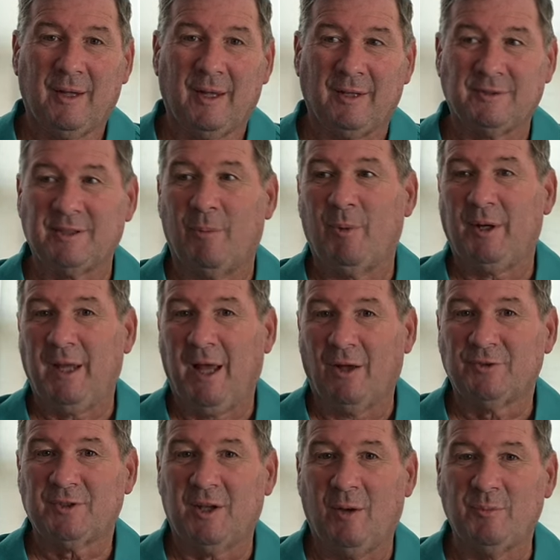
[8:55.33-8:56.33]
And somebody
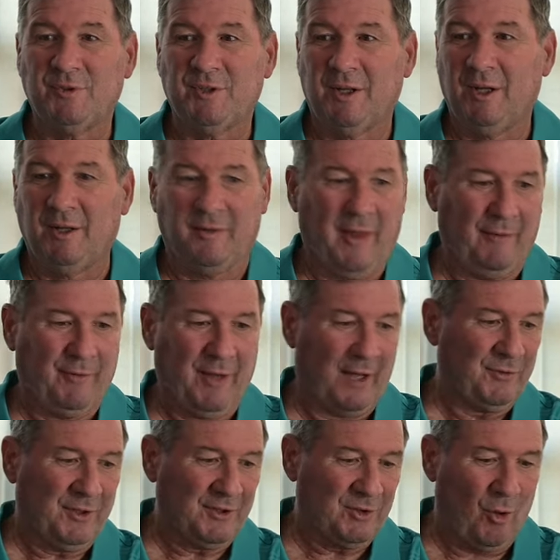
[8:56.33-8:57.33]
else comes in and they've
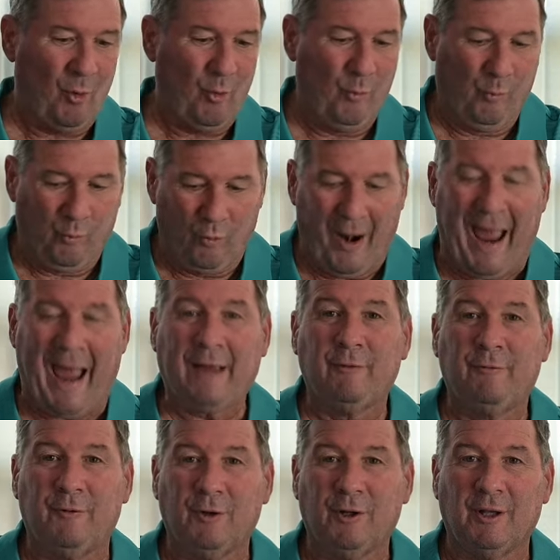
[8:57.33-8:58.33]
got this whole rack
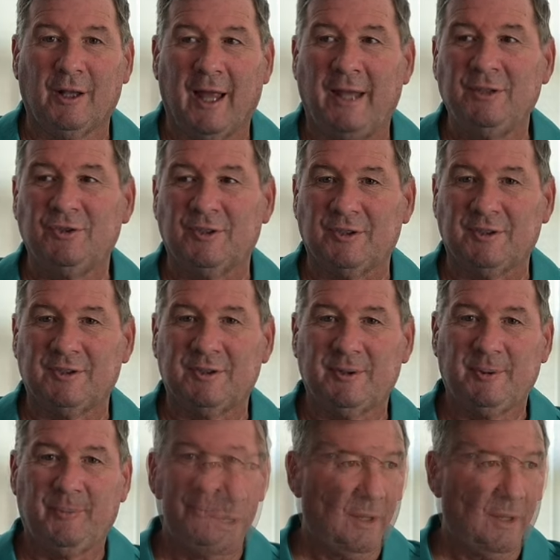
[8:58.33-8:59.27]
full of lenses.